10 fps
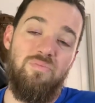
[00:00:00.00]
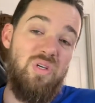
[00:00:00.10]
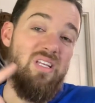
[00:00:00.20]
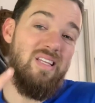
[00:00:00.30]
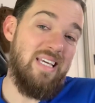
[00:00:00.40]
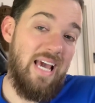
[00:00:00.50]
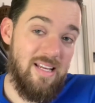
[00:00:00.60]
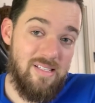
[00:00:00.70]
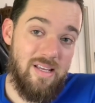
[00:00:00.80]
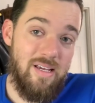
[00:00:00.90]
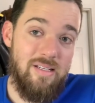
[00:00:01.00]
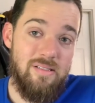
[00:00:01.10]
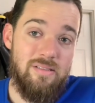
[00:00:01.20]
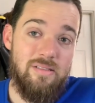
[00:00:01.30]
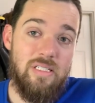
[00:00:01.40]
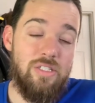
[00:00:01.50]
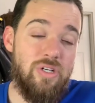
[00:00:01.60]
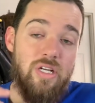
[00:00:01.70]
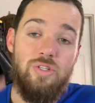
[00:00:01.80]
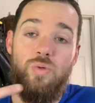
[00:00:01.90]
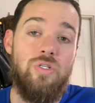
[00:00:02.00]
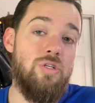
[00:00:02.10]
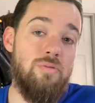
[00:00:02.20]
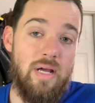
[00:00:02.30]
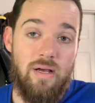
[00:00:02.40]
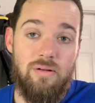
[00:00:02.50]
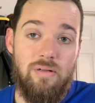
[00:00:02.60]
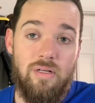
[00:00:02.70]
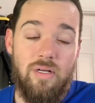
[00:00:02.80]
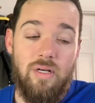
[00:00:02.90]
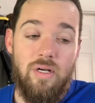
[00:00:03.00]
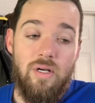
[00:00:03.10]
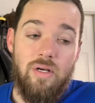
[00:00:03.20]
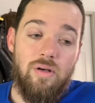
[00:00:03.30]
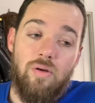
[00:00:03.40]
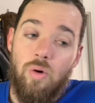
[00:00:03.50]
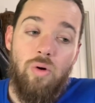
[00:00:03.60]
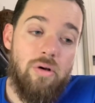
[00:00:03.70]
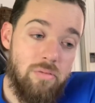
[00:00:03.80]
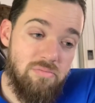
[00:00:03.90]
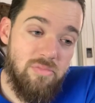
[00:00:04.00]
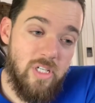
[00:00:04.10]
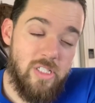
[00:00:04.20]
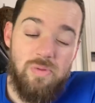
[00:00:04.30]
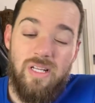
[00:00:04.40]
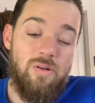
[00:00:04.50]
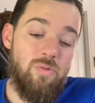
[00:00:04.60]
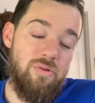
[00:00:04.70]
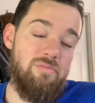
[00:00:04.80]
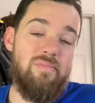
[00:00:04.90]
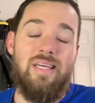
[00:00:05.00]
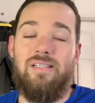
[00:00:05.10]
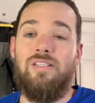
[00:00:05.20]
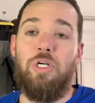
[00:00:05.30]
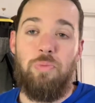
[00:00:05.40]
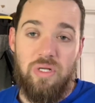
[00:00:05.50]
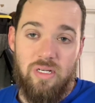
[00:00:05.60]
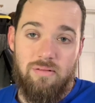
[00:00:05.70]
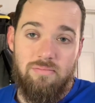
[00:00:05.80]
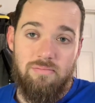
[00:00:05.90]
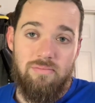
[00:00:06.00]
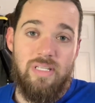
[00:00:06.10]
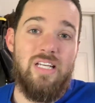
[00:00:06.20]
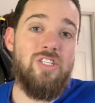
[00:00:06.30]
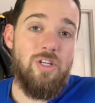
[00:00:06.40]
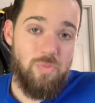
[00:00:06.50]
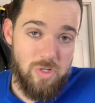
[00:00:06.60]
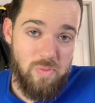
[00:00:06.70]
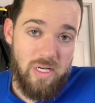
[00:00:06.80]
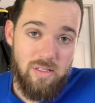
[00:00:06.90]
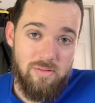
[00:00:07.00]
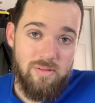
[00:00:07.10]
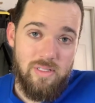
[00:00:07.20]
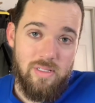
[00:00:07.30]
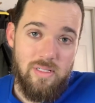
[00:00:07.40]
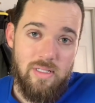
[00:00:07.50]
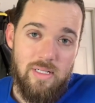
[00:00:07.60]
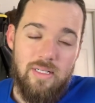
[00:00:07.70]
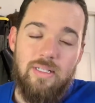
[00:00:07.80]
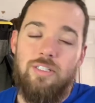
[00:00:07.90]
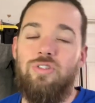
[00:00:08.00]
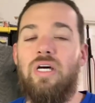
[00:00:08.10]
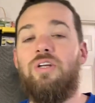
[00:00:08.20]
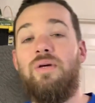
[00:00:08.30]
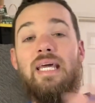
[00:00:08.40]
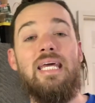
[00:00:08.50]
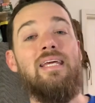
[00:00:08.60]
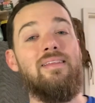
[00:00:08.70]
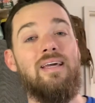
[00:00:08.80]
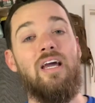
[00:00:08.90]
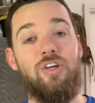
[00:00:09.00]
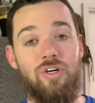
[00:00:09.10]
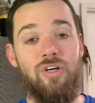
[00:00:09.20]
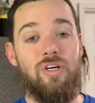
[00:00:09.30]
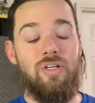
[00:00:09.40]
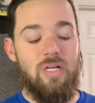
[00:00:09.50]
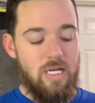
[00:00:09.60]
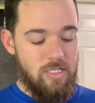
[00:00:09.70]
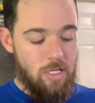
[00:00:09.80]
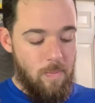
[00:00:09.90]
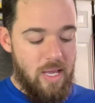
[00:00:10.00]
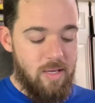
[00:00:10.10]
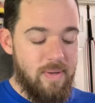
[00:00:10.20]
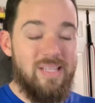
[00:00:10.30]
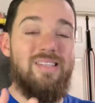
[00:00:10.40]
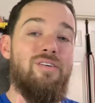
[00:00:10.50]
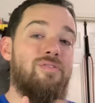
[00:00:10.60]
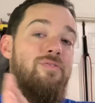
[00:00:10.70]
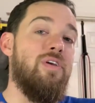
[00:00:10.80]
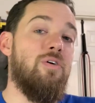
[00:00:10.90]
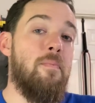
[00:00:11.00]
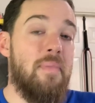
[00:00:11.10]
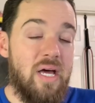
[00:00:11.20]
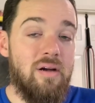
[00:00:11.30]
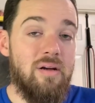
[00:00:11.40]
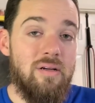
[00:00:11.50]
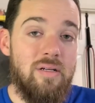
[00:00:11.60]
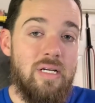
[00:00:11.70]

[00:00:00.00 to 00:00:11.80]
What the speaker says: Immediately gaslight and try to switch it around. Or I could be like, well, that's their opinion. That's their perspective. And try to do anything I could to make myself feel better,